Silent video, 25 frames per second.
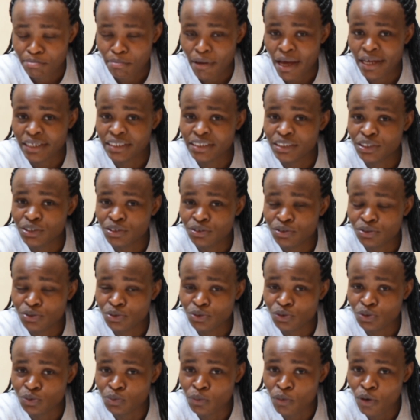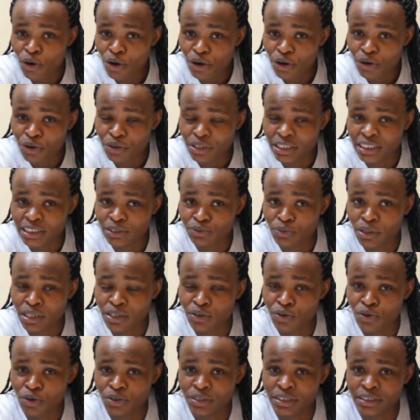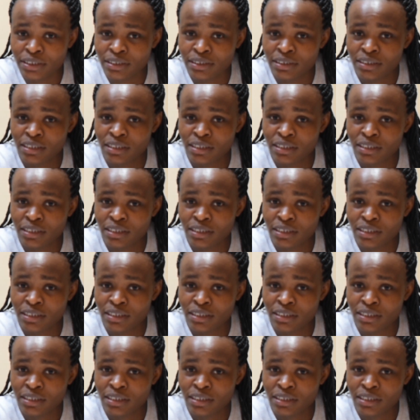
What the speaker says: and tomorrow is when God